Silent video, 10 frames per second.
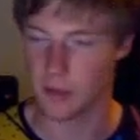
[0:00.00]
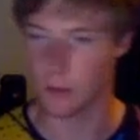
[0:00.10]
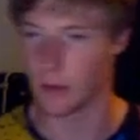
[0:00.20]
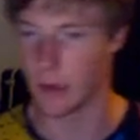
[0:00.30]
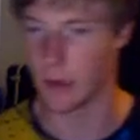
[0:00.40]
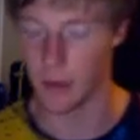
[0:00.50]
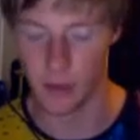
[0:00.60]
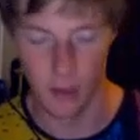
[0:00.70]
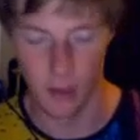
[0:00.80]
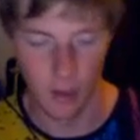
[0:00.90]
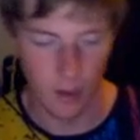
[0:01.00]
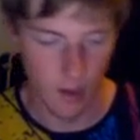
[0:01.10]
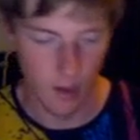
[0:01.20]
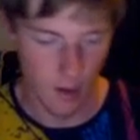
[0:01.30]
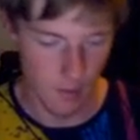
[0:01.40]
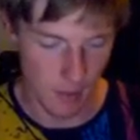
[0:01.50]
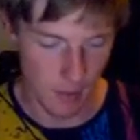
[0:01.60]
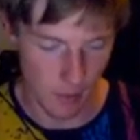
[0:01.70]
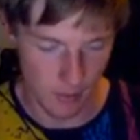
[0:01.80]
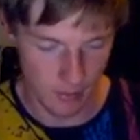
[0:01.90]
Let's just put it that way.
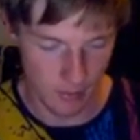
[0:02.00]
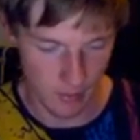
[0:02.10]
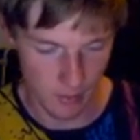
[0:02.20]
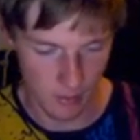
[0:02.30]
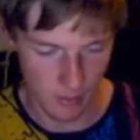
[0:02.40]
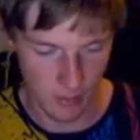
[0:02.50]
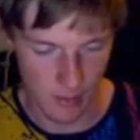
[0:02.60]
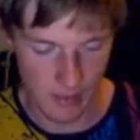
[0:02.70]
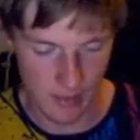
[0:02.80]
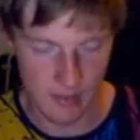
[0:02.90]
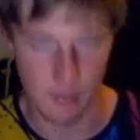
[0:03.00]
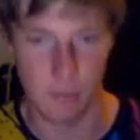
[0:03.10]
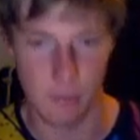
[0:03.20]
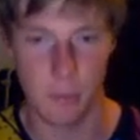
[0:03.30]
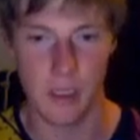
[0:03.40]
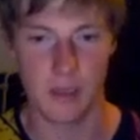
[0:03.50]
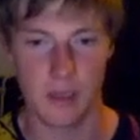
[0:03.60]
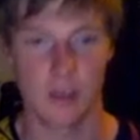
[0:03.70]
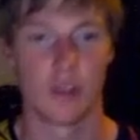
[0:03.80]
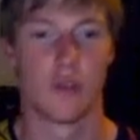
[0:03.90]
Because that is the
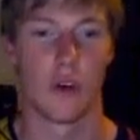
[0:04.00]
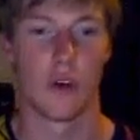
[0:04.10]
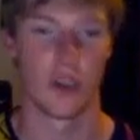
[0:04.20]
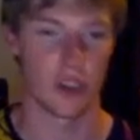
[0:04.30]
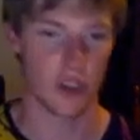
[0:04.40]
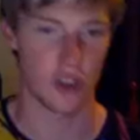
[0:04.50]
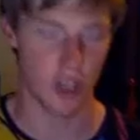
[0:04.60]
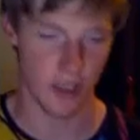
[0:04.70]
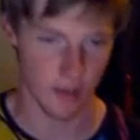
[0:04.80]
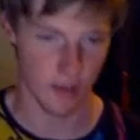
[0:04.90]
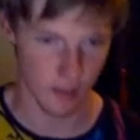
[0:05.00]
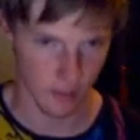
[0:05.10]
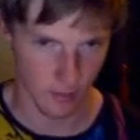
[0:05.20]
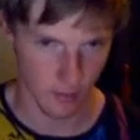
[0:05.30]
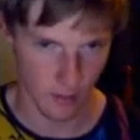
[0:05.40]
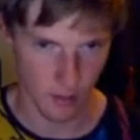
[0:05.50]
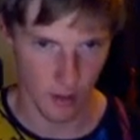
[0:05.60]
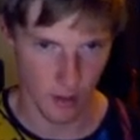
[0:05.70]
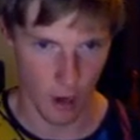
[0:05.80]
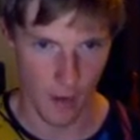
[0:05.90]
biggest crock of shit
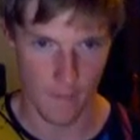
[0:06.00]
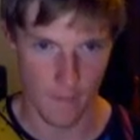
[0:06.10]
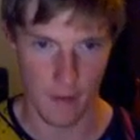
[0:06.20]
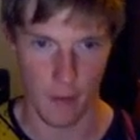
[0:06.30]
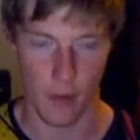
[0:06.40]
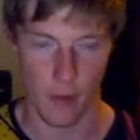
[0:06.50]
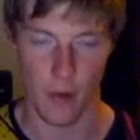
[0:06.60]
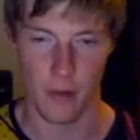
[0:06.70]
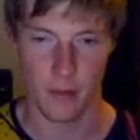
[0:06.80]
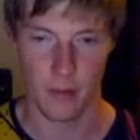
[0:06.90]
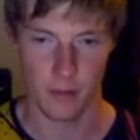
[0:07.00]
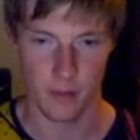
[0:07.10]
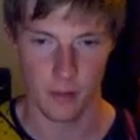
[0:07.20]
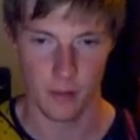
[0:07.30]
I have ever heard.